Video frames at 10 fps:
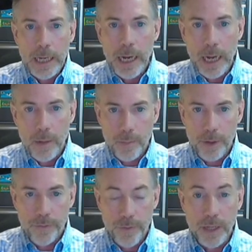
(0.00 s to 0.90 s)

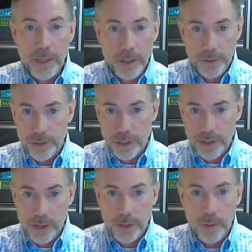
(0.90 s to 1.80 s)
but frankly, it's
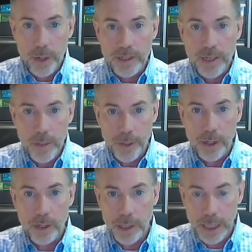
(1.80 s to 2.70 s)
actually quite
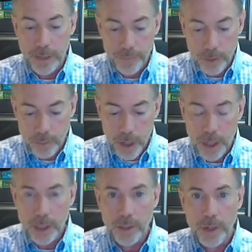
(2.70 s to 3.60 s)
typical if you're
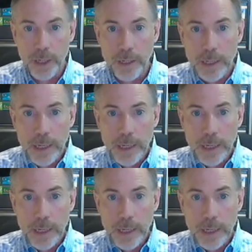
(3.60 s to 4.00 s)
monitoring